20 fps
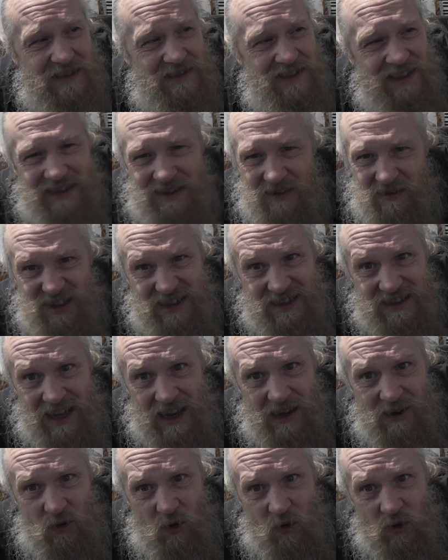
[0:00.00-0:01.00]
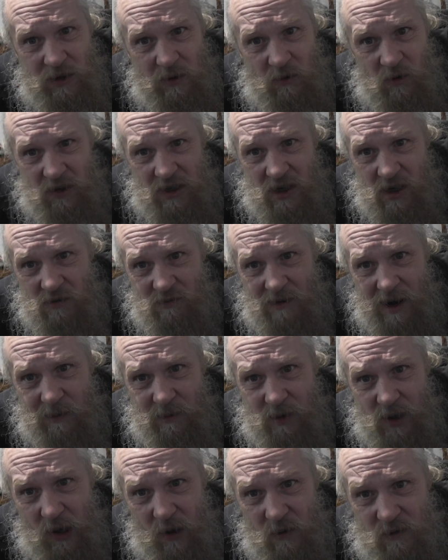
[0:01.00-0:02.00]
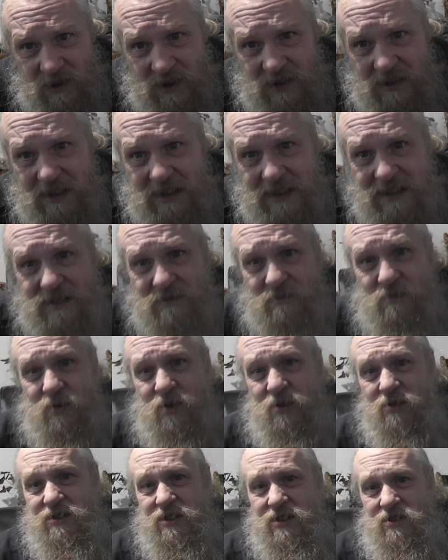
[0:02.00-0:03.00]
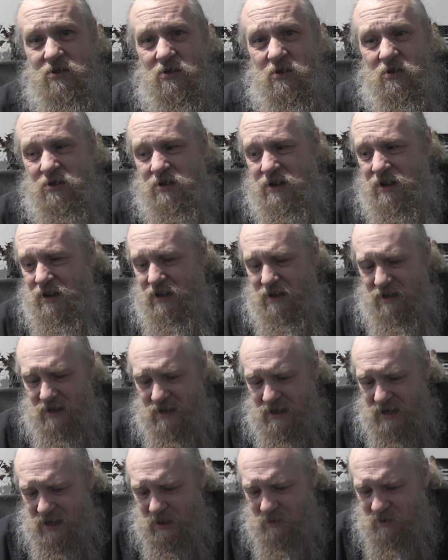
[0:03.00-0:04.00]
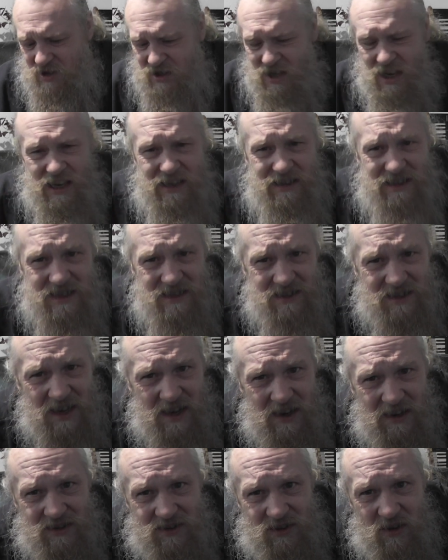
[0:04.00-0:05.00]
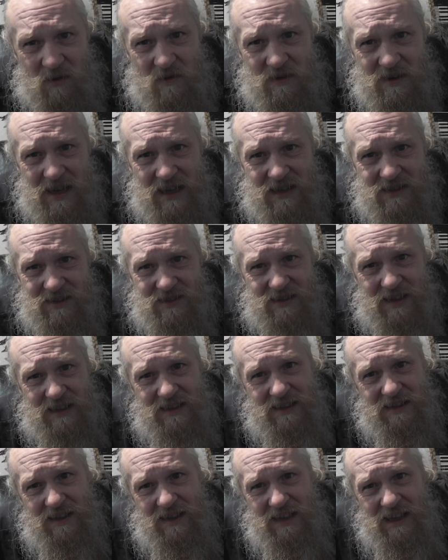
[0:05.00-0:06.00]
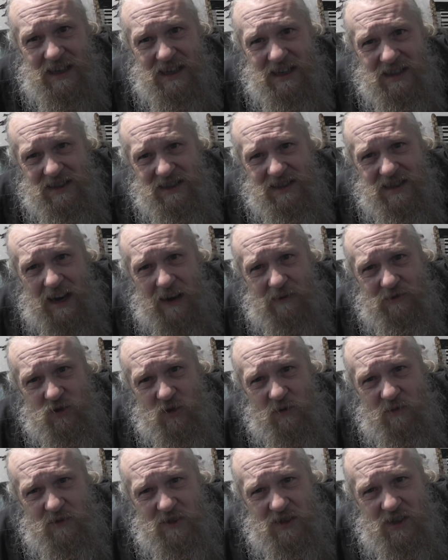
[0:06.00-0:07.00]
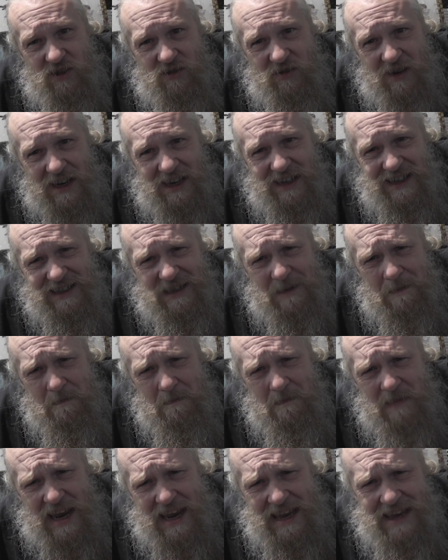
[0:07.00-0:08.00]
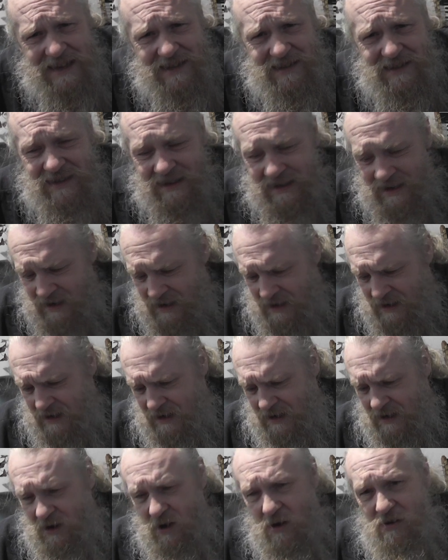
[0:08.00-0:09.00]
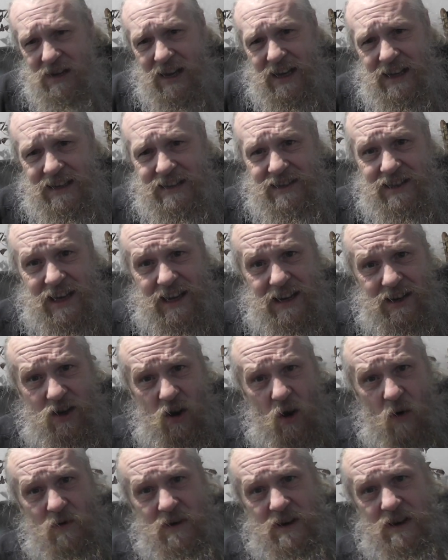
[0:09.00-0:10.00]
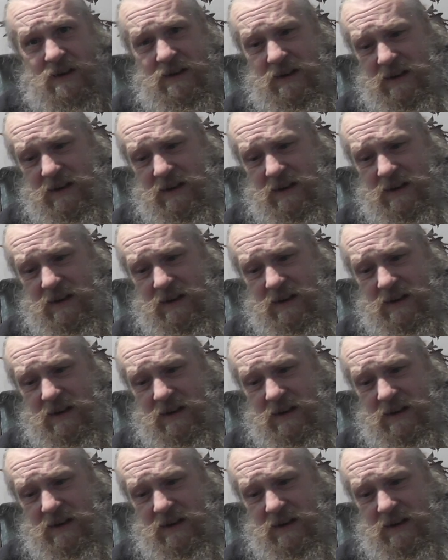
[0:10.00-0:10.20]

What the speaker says: Is it, if it's that good, I'm going to grab loads of these. Bloody morning. I'm sick of these guys doing this, and then you have something you're drinking, it's amazing. Okay, let's get it going.